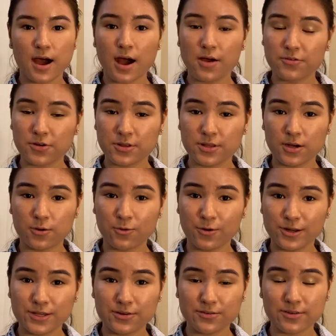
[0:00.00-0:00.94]
After the
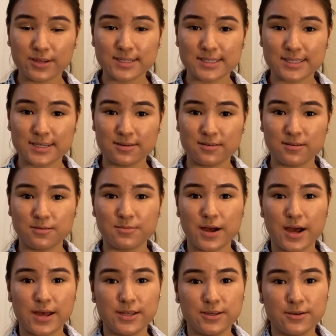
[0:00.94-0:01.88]
ordinary serum,
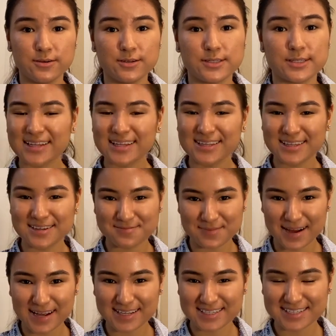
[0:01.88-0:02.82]
I use
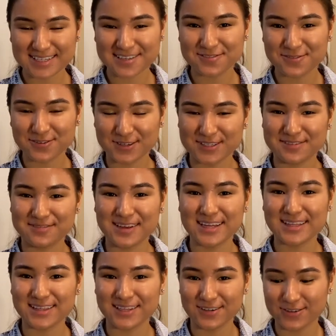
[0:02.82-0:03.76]
clindamycin
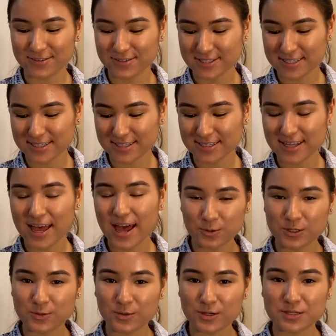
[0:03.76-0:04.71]
phosphate lotion,
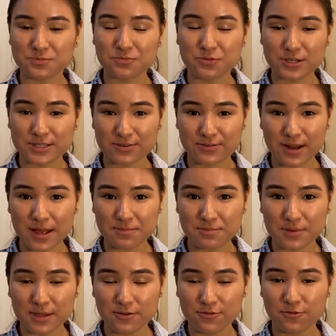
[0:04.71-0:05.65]
which was prescribed
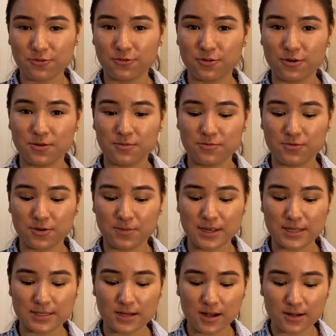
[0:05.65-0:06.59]
me from a
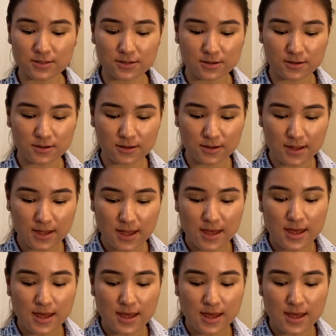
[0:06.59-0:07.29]
doctor,